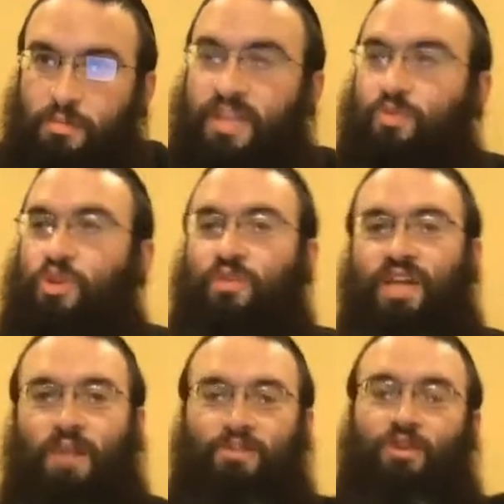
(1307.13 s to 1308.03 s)
Because when you
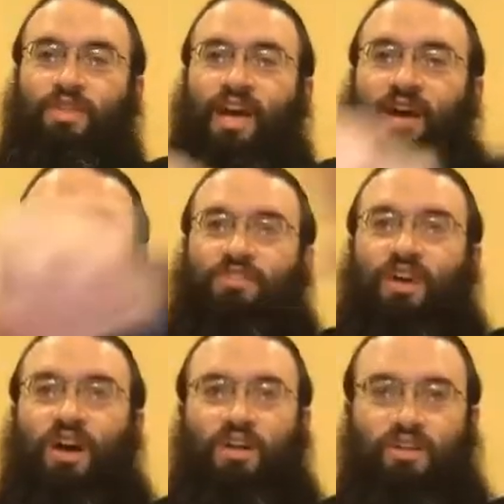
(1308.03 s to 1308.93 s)
have an obstacle on the
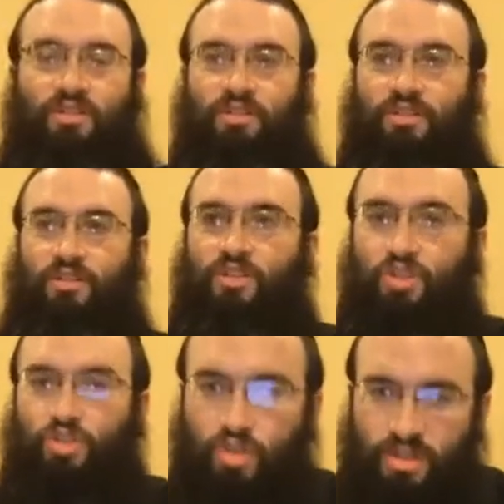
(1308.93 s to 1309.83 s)
outside,
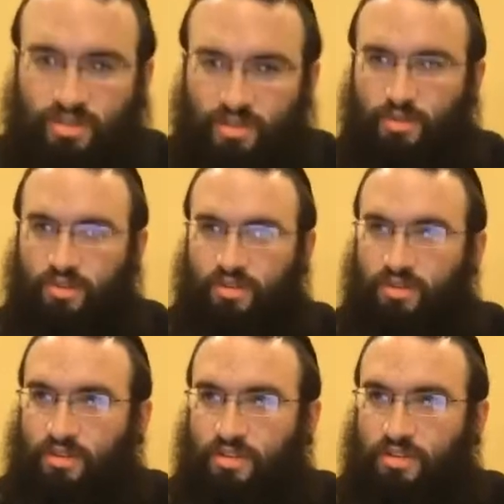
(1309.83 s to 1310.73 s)
you can deal
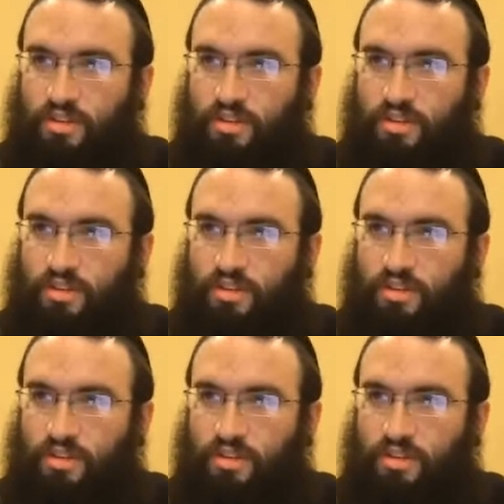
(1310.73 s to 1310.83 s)
with it.